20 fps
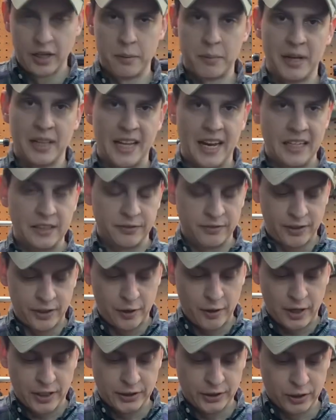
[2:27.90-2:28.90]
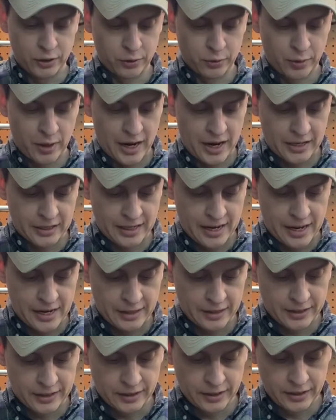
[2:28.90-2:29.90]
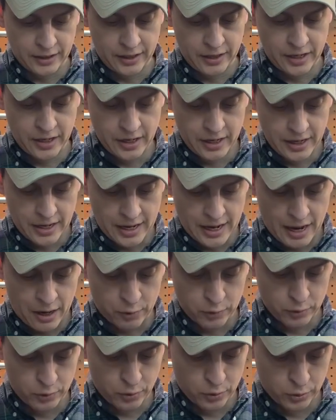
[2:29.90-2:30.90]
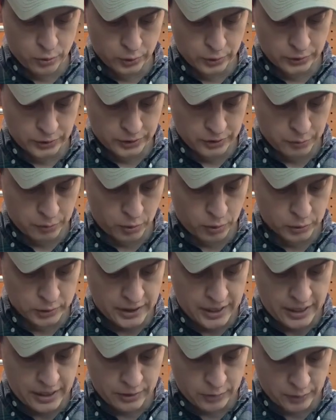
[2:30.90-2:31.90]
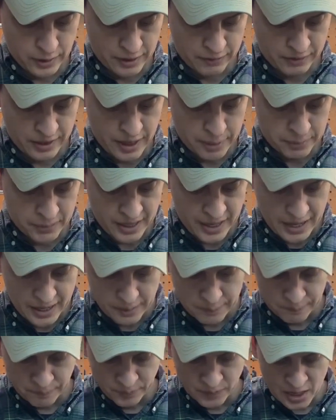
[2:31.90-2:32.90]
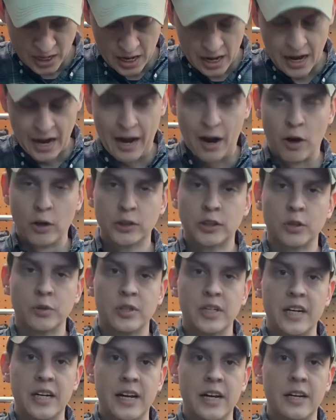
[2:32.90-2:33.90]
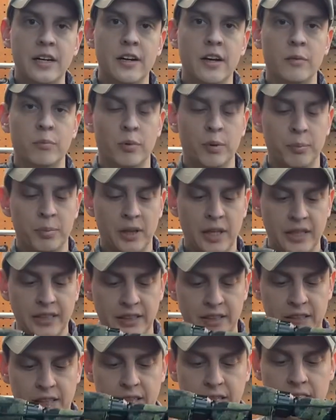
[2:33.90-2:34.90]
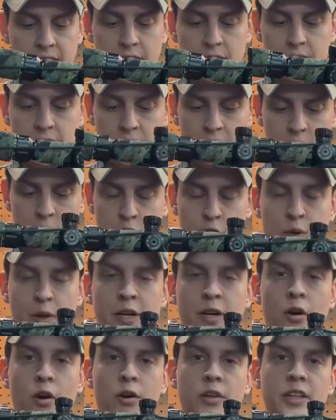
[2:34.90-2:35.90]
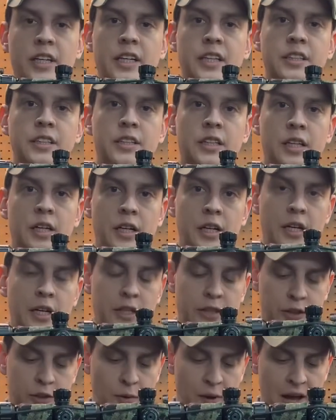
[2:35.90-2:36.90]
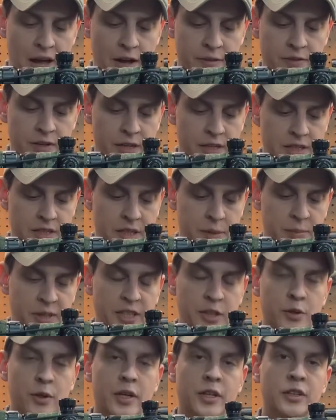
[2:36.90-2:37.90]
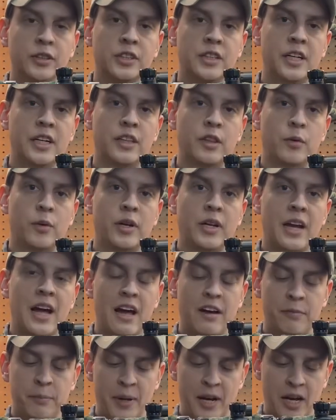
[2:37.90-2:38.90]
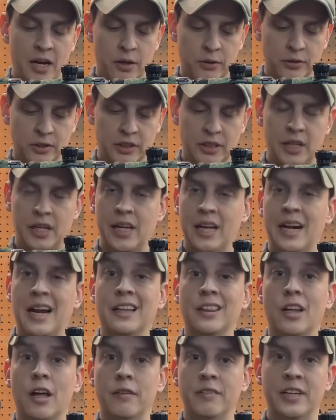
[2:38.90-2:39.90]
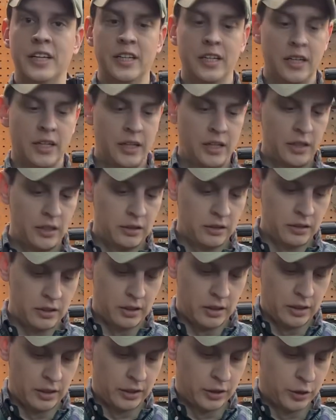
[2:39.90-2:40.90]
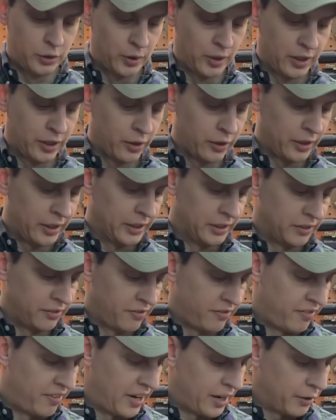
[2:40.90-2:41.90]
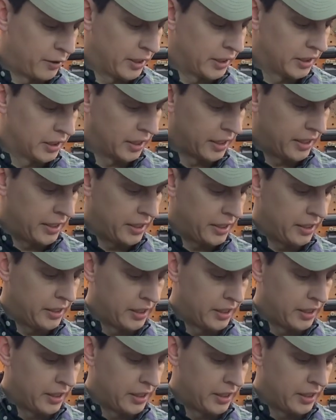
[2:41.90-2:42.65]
my last video I showed where I had the Anarchy Outdoors bolt handle. I've kept that. I also did end up replacing the trigger on this. So I have a Timney Trigger set at 3.5 pounds, and I love it. The trigger is very clean,